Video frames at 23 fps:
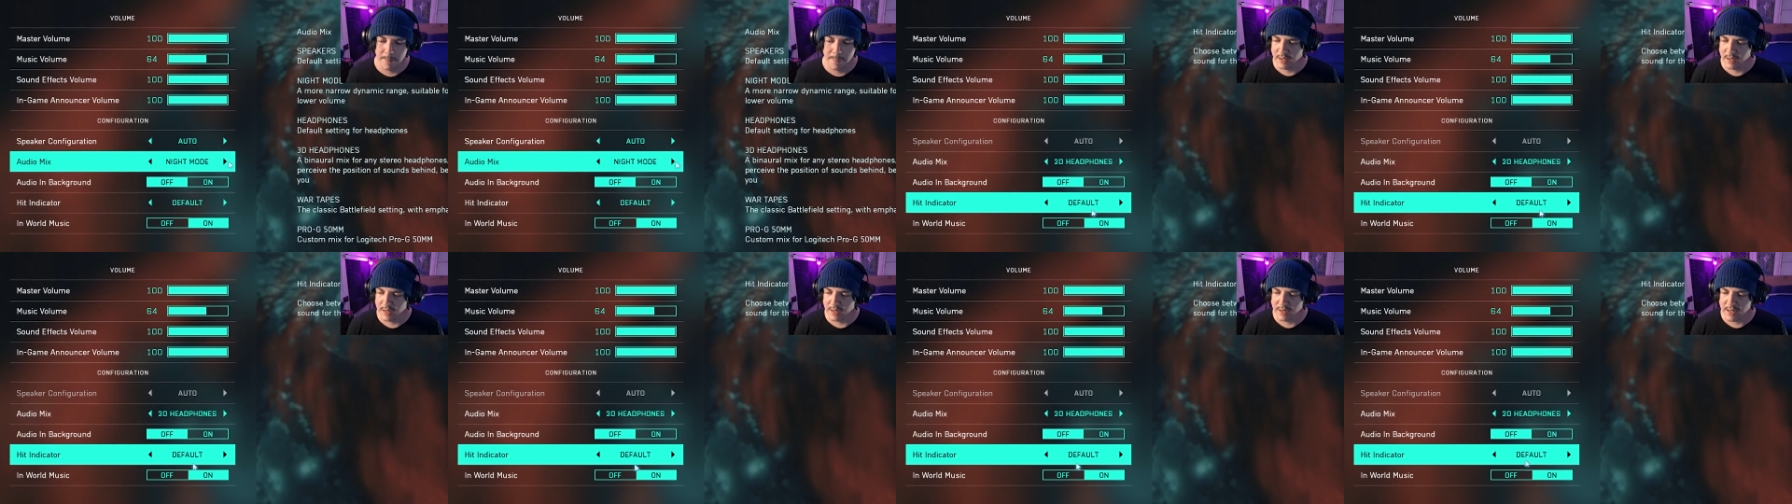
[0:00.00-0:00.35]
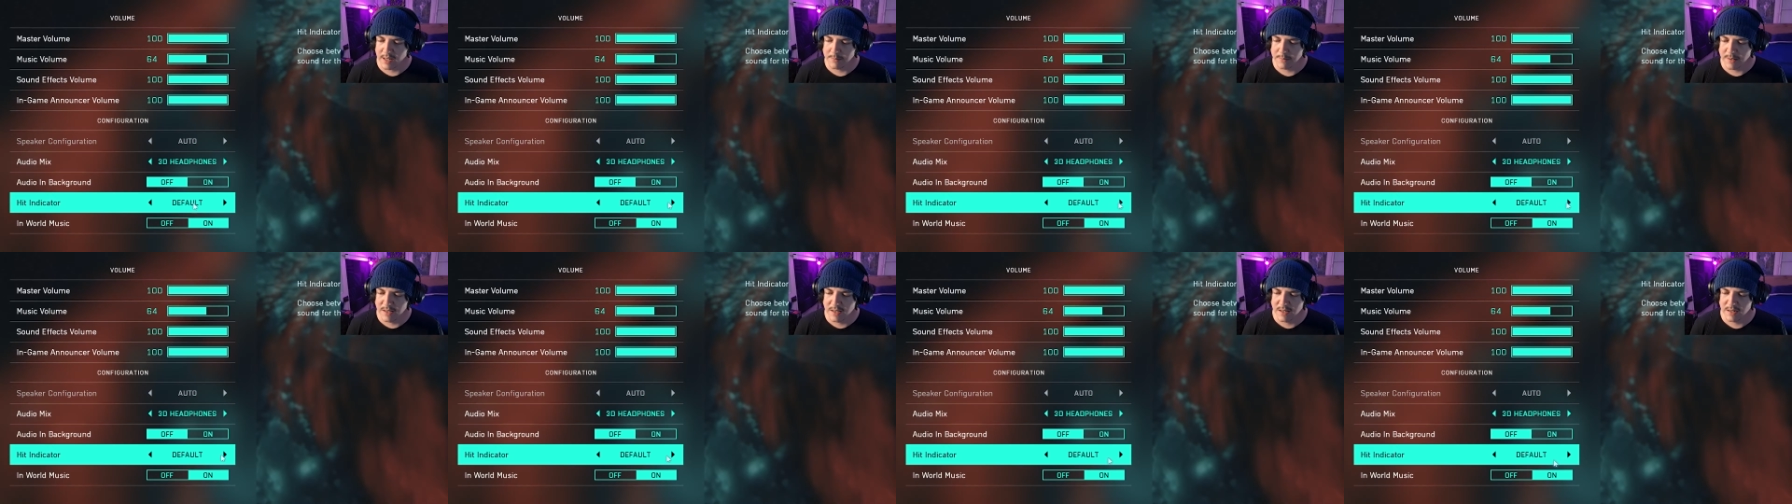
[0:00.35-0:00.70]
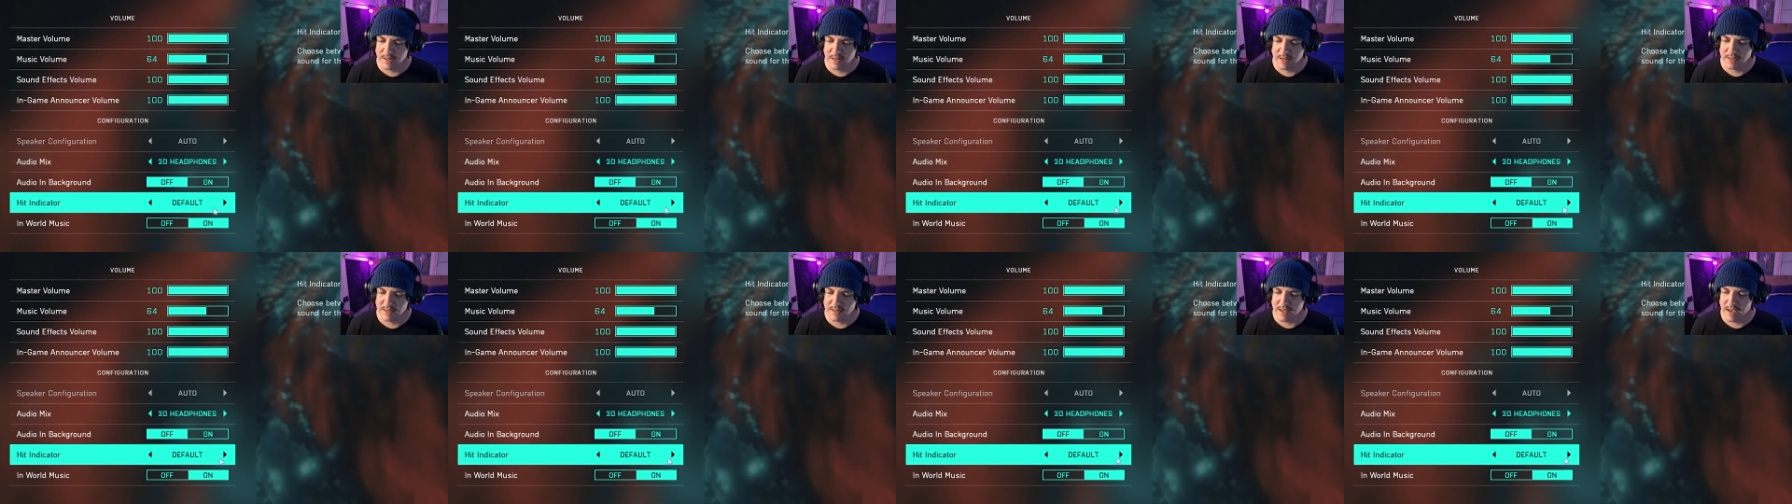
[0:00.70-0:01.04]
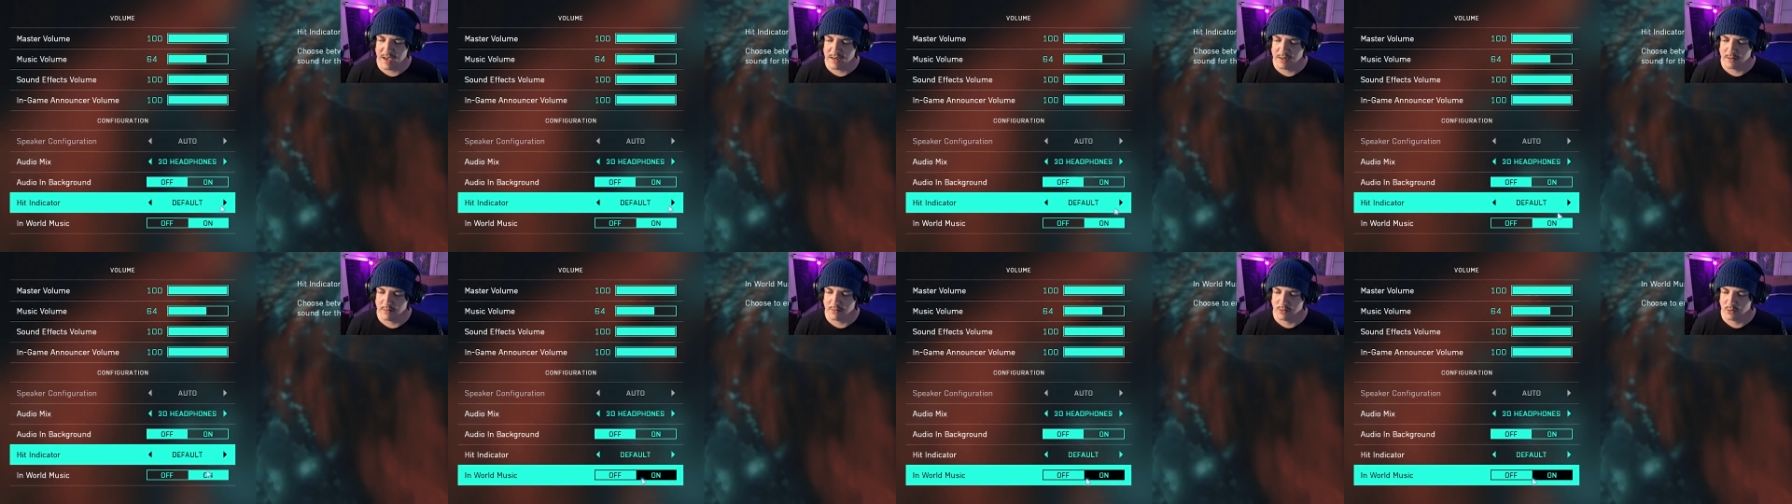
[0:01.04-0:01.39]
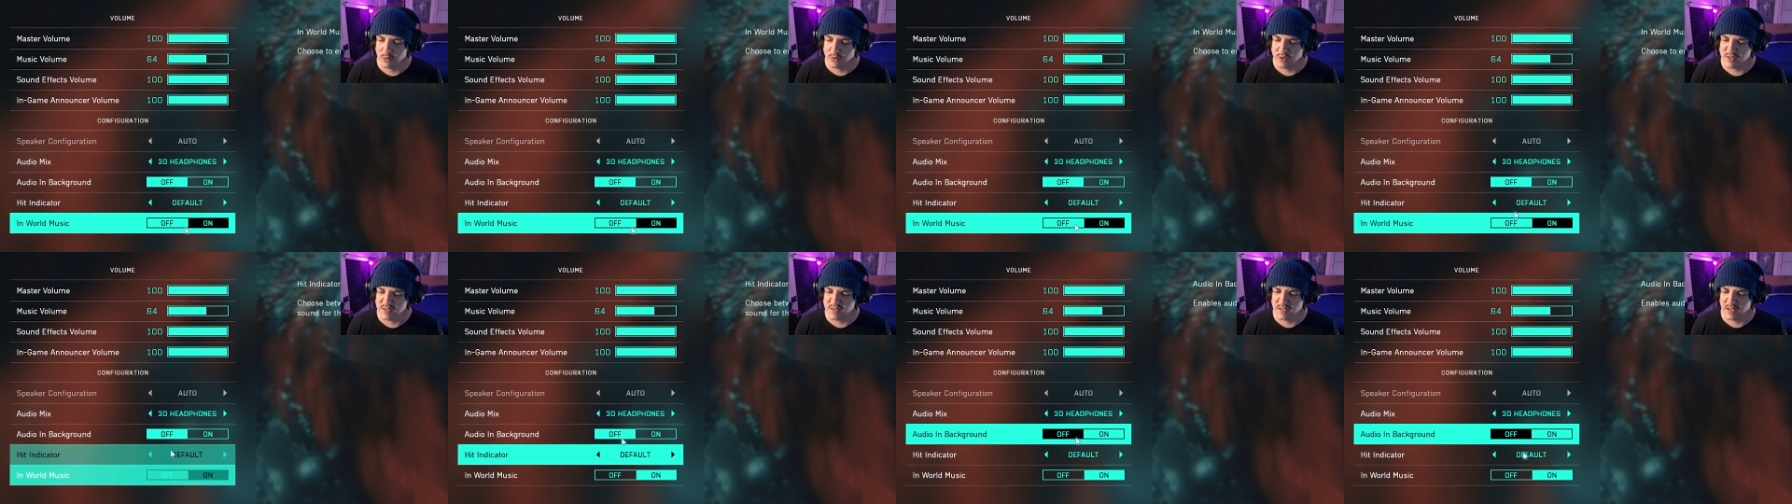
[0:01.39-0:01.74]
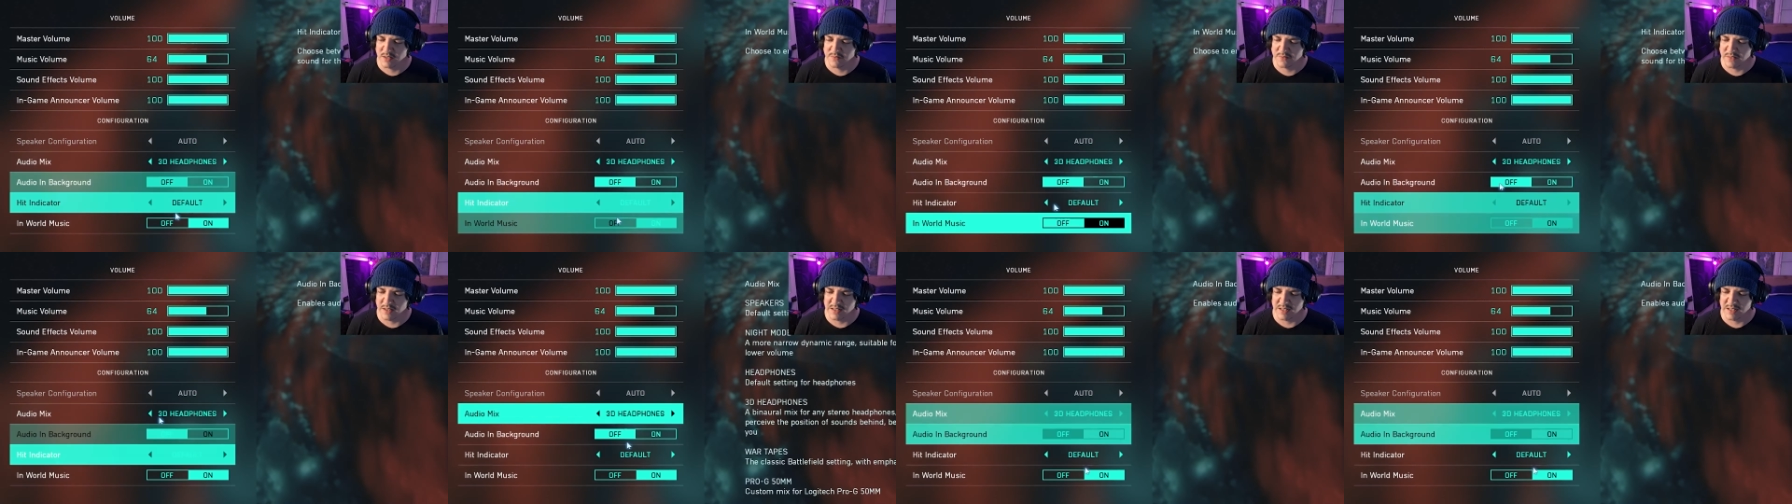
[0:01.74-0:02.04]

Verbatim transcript: And I keep the hit indicator and all this stuff.